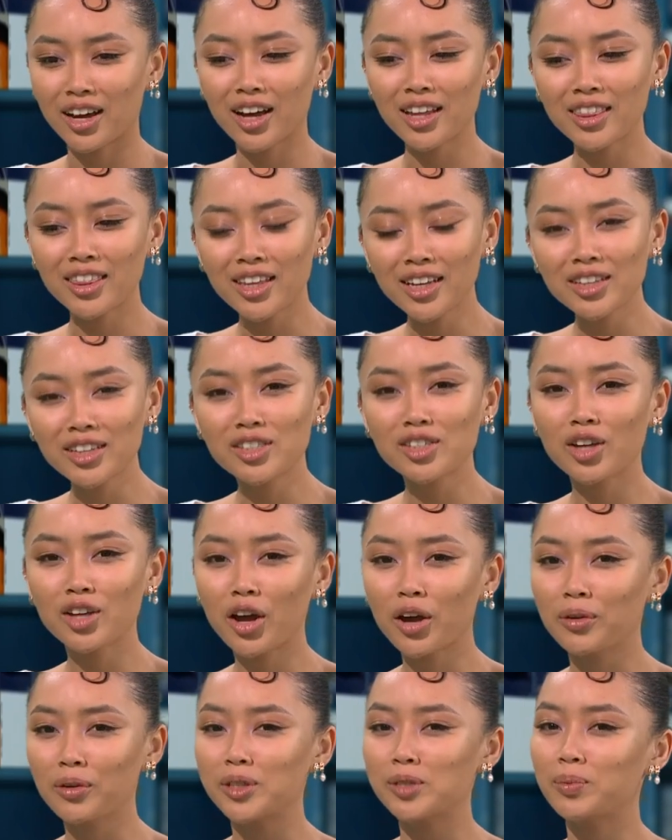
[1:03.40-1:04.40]
I think
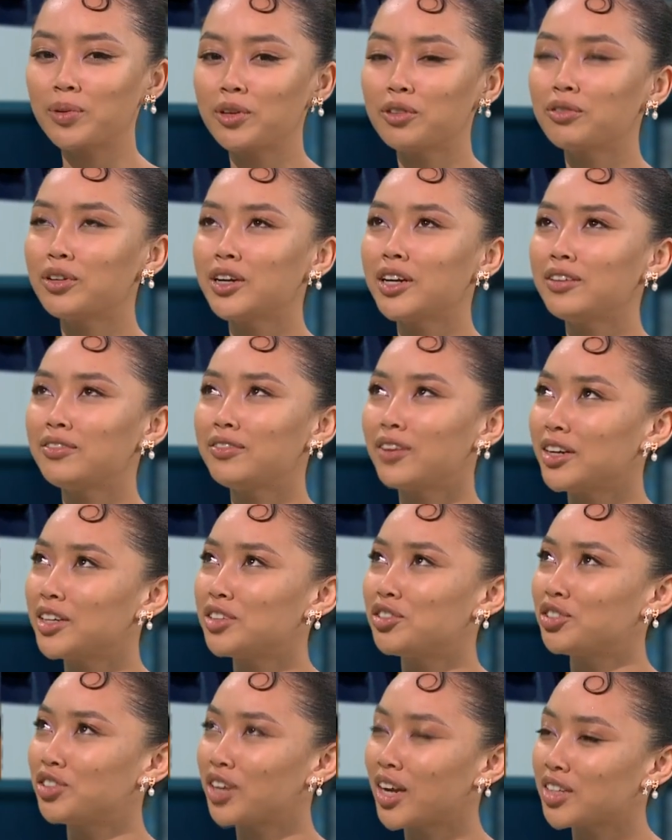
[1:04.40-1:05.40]
so. It's been a really funny
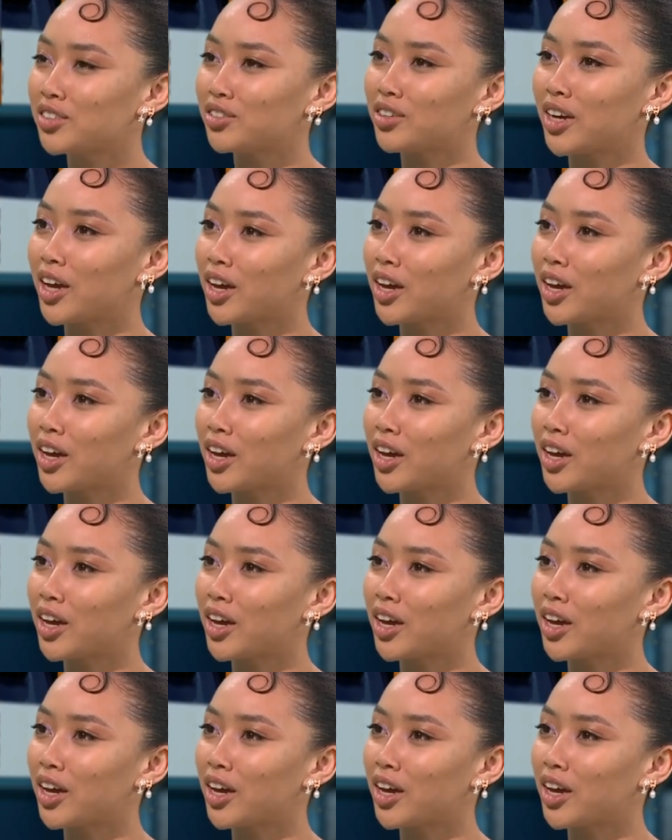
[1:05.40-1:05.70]
trajectory.